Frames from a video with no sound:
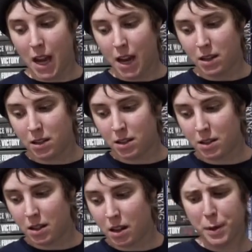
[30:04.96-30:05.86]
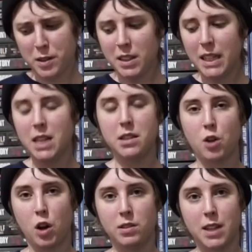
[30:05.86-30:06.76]
texts, supposedly there's a
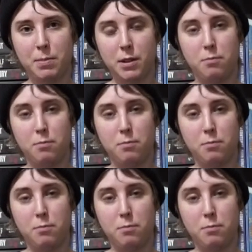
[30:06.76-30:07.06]
concept